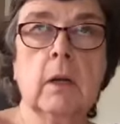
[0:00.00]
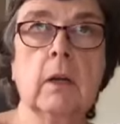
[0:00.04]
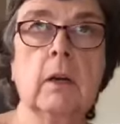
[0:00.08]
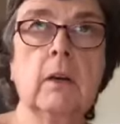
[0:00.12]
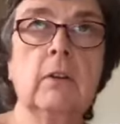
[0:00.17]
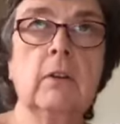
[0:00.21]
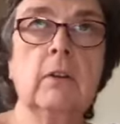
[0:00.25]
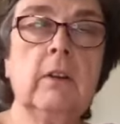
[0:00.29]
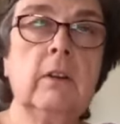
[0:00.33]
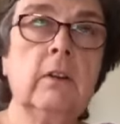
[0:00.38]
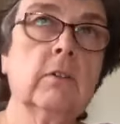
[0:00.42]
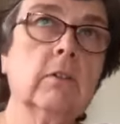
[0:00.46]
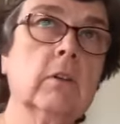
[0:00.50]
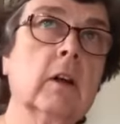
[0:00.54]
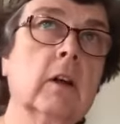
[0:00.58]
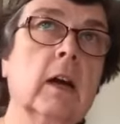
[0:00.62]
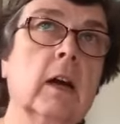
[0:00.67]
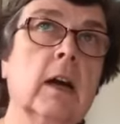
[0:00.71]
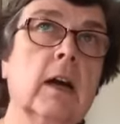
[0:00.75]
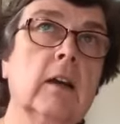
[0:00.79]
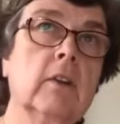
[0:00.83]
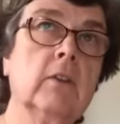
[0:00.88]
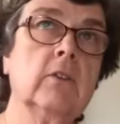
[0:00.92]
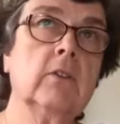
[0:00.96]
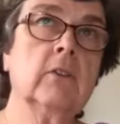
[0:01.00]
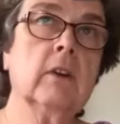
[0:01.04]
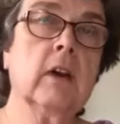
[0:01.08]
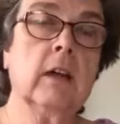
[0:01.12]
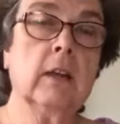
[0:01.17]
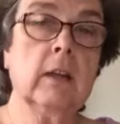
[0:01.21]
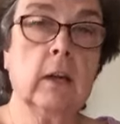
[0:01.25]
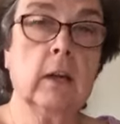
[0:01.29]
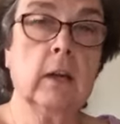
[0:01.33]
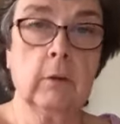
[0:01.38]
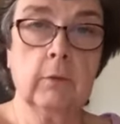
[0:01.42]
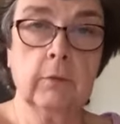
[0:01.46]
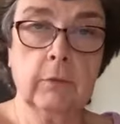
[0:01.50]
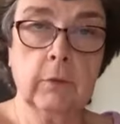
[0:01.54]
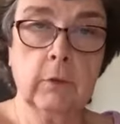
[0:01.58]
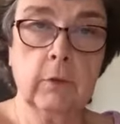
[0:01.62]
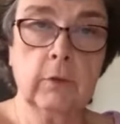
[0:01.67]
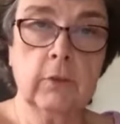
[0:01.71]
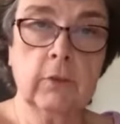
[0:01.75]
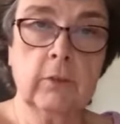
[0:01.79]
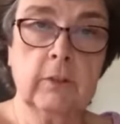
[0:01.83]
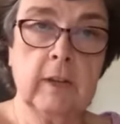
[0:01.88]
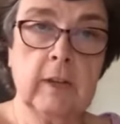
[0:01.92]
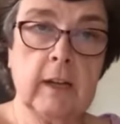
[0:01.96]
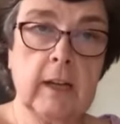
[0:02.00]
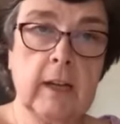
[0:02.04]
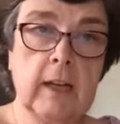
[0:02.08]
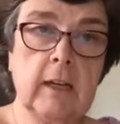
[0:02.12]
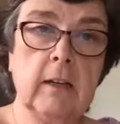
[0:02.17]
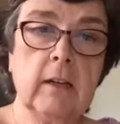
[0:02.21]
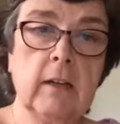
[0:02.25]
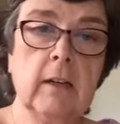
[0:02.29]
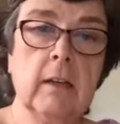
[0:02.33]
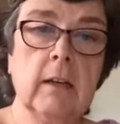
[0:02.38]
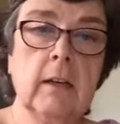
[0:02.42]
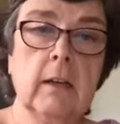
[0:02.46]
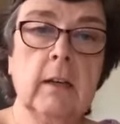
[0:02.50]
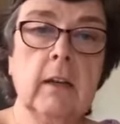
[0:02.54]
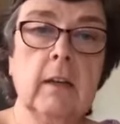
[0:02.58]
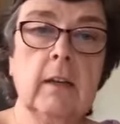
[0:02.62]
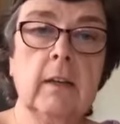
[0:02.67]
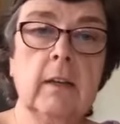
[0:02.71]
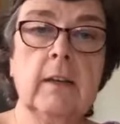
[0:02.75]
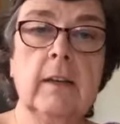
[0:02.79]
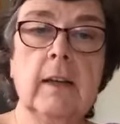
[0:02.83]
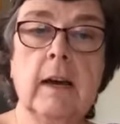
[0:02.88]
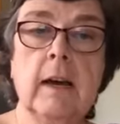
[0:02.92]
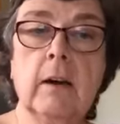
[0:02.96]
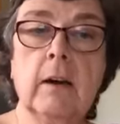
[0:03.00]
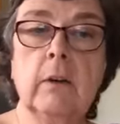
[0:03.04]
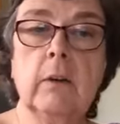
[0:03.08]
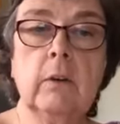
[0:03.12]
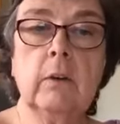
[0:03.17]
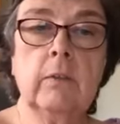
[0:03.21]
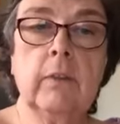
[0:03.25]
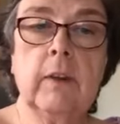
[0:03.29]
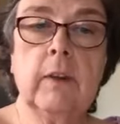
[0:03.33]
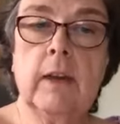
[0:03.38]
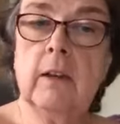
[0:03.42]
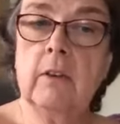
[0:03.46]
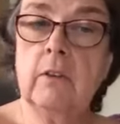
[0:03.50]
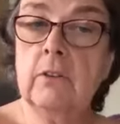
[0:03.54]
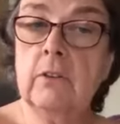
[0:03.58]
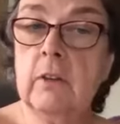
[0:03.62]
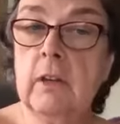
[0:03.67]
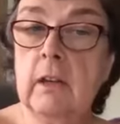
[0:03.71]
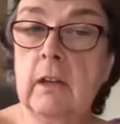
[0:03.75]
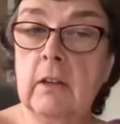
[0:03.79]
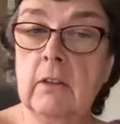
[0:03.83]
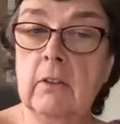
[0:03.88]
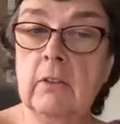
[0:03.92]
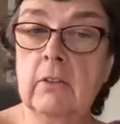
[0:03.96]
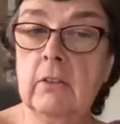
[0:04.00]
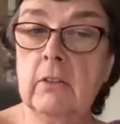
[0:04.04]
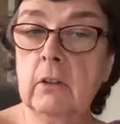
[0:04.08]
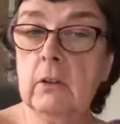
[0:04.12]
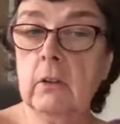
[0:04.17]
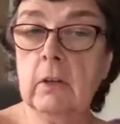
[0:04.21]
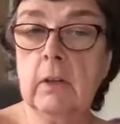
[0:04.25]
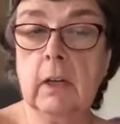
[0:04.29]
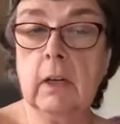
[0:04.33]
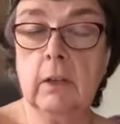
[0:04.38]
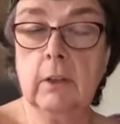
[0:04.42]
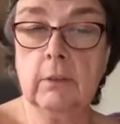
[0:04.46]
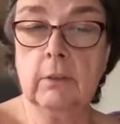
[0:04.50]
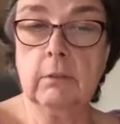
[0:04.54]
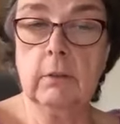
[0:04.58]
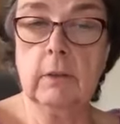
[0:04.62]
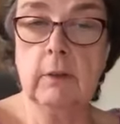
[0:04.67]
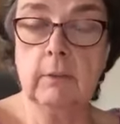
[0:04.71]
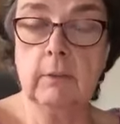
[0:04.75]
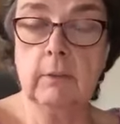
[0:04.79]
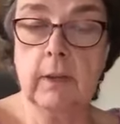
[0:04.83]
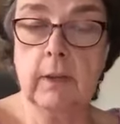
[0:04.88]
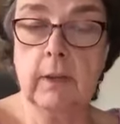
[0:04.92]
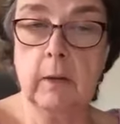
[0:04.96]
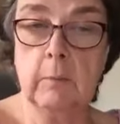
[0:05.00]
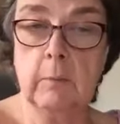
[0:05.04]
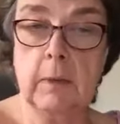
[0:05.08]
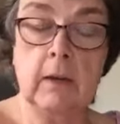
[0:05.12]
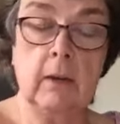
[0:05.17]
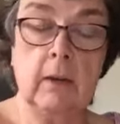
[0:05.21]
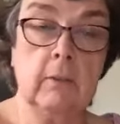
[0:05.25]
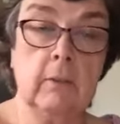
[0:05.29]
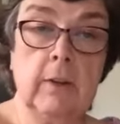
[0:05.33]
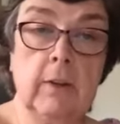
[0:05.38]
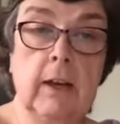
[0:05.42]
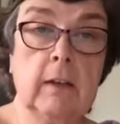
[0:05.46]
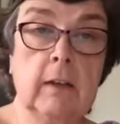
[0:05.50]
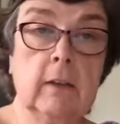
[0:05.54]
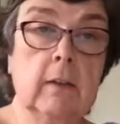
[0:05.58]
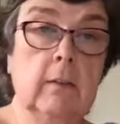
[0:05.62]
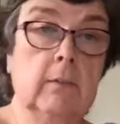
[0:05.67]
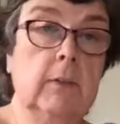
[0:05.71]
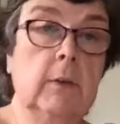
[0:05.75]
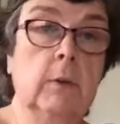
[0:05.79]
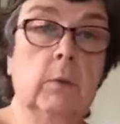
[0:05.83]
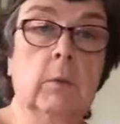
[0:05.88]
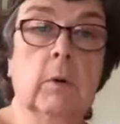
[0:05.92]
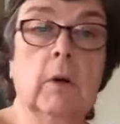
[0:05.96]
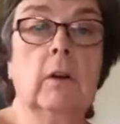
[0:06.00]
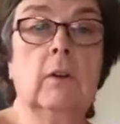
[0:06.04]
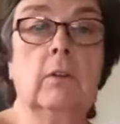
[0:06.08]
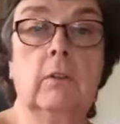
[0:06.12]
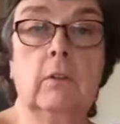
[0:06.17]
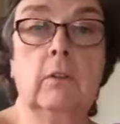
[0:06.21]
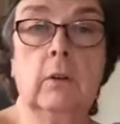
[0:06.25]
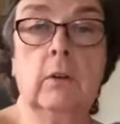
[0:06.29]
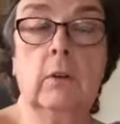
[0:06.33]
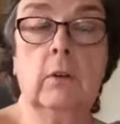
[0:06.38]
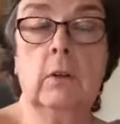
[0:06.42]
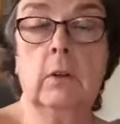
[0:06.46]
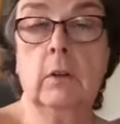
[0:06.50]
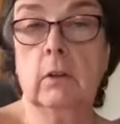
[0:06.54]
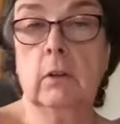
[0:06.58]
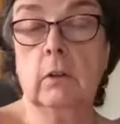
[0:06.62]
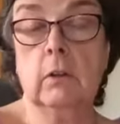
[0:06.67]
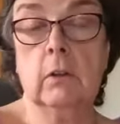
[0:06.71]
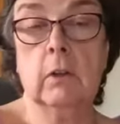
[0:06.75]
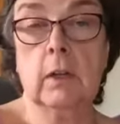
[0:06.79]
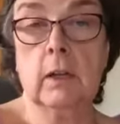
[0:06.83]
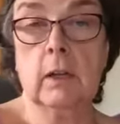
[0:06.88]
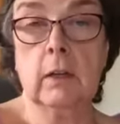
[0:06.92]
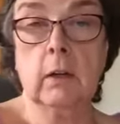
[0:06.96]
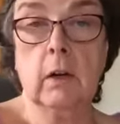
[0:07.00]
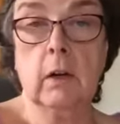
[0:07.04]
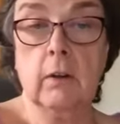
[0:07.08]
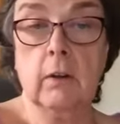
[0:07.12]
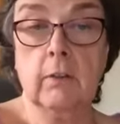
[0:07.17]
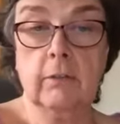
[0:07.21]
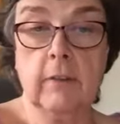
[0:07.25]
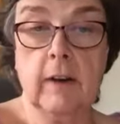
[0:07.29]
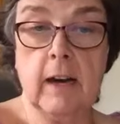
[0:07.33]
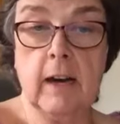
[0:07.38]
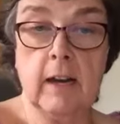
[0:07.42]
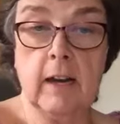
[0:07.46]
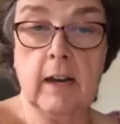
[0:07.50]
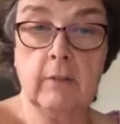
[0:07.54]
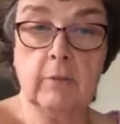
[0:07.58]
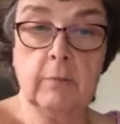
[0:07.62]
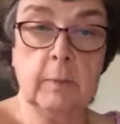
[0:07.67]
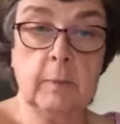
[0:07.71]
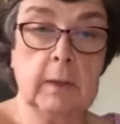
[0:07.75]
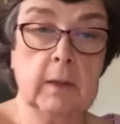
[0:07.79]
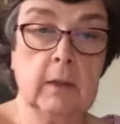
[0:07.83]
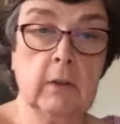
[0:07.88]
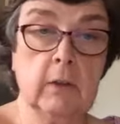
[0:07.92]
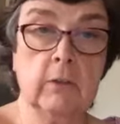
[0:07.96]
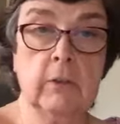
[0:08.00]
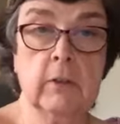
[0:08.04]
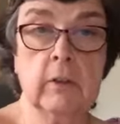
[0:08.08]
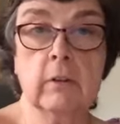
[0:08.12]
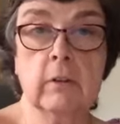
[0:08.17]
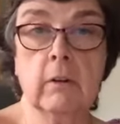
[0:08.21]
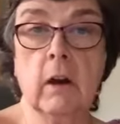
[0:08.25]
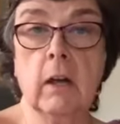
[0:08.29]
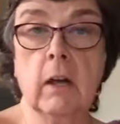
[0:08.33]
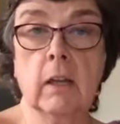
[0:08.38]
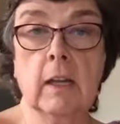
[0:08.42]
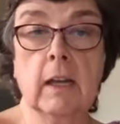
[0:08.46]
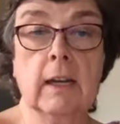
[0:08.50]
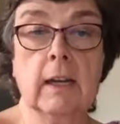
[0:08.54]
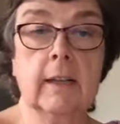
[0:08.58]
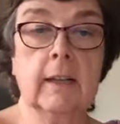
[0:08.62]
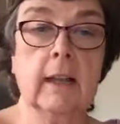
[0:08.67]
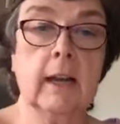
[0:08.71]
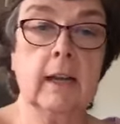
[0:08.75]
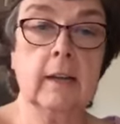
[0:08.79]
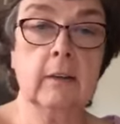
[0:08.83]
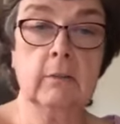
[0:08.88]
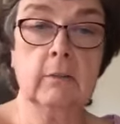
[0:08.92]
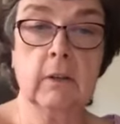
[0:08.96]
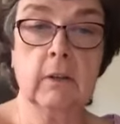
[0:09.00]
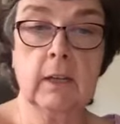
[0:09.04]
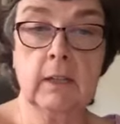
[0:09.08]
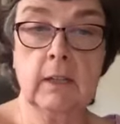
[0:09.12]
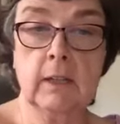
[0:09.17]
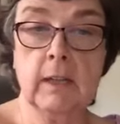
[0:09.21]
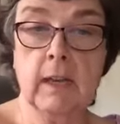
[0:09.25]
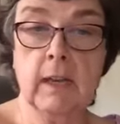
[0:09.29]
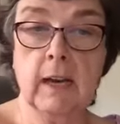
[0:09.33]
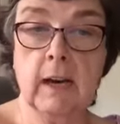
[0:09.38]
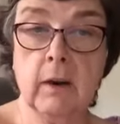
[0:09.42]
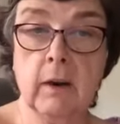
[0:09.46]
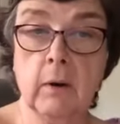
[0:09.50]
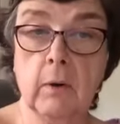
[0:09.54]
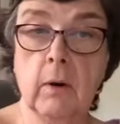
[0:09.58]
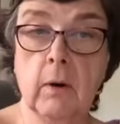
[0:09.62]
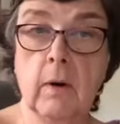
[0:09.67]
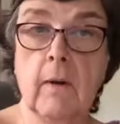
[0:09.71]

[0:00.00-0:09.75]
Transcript: teacher guides on our first day. Now you've had a chance to look at 3 of them. And in fact, if you wanted to, you could look at all 5 because they're all online right now.